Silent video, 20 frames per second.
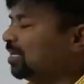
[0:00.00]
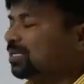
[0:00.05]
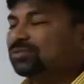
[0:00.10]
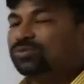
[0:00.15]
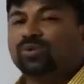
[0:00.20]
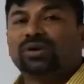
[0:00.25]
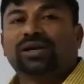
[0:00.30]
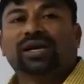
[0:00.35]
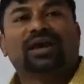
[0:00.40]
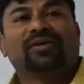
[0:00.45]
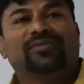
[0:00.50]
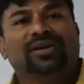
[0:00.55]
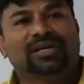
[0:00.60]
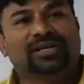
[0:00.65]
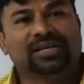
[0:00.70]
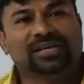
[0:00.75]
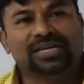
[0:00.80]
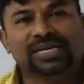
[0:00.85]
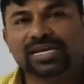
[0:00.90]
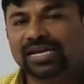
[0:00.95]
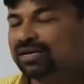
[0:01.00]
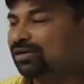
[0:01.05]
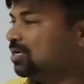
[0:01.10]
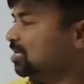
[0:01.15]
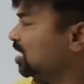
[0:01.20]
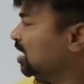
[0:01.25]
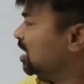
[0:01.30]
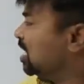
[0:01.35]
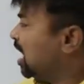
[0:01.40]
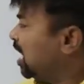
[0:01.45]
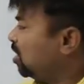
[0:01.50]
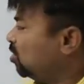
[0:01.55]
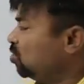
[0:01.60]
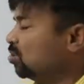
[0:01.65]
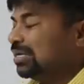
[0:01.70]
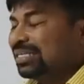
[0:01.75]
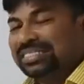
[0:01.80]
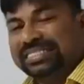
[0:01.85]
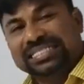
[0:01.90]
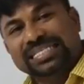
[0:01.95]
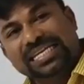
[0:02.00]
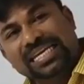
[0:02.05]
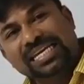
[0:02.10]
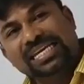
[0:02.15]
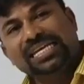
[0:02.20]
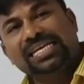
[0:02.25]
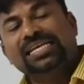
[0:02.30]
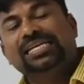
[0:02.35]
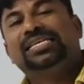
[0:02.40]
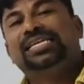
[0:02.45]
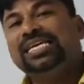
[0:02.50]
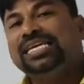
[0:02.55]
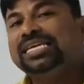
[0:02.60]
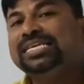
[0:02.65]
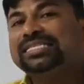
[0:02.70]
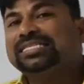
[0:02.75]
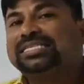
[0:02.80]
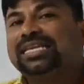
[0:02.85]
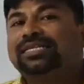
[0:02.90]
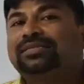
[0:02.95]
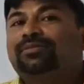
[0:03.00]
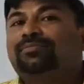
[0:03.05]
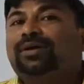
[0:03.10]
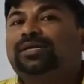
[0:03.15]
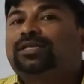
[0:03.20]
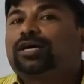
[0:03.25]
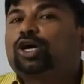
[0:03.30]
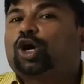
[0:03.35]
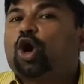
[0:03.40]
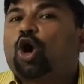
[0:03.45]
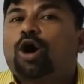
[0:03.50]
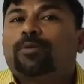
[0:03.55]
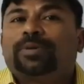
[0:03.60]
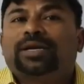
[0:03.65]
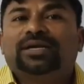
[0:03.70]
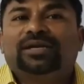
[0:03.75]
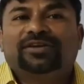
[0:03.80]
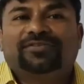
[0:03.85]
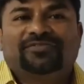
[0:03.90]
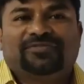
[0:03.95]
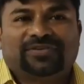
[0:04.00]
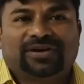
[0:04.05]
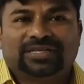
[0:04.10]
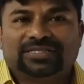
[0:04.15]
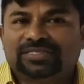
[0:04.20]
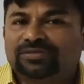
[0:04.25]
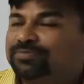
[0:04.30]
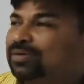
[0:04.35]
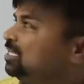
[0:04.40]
That's what I have written here. Now D is nothing but a common difference.